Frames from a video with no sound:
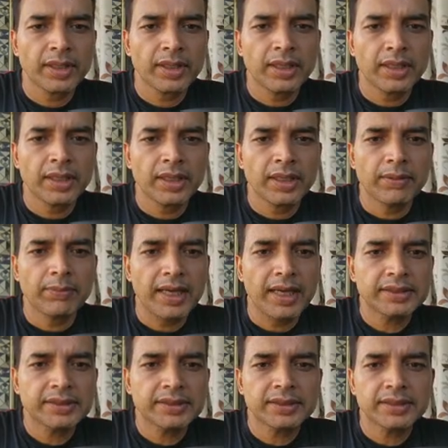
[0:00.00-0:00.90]

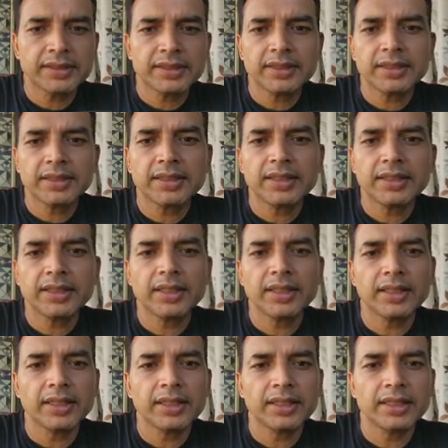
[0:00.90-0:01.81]
pass
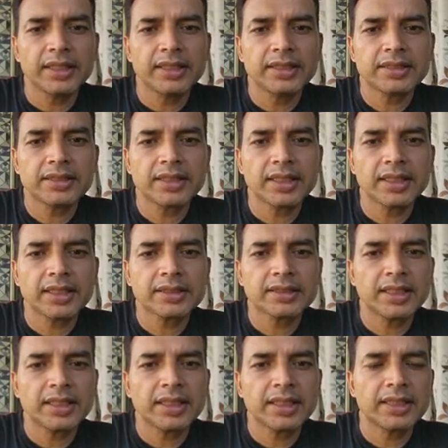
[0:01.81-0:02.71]
the instruction
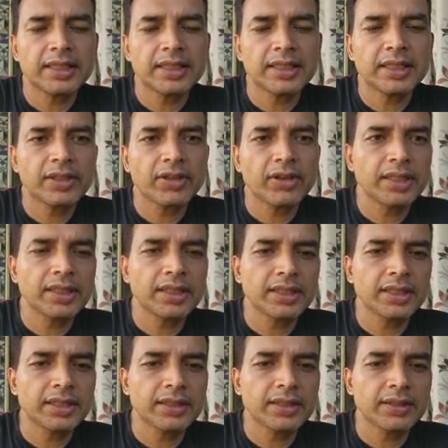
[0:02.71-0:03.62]
and the query
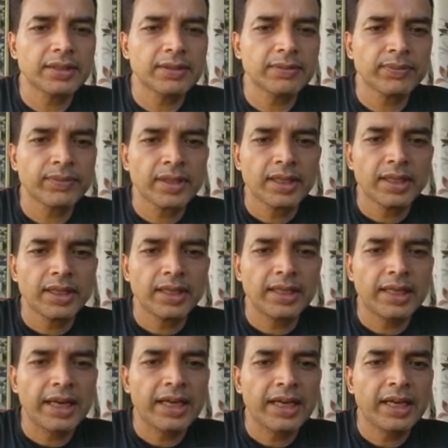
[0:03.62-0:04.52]

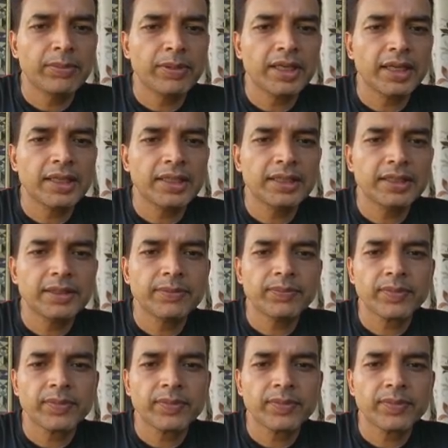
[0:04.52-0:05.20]
dynamically.